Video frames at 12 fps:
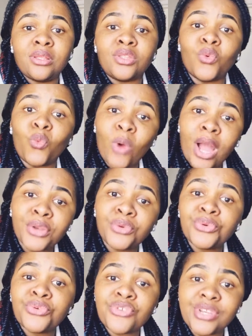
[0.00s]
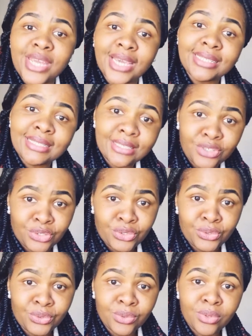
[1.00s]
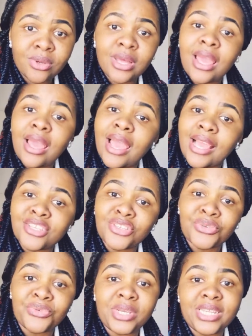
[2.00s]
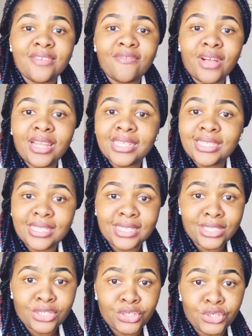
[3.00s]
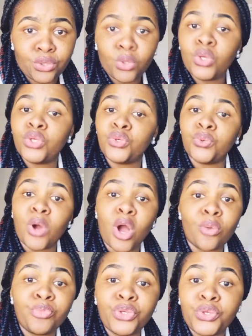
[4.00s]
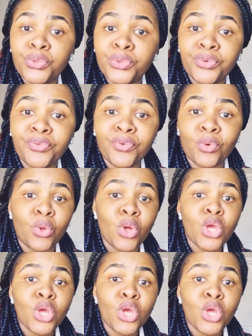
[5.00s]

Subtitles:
The one who created you has really validated you. You are beautiful.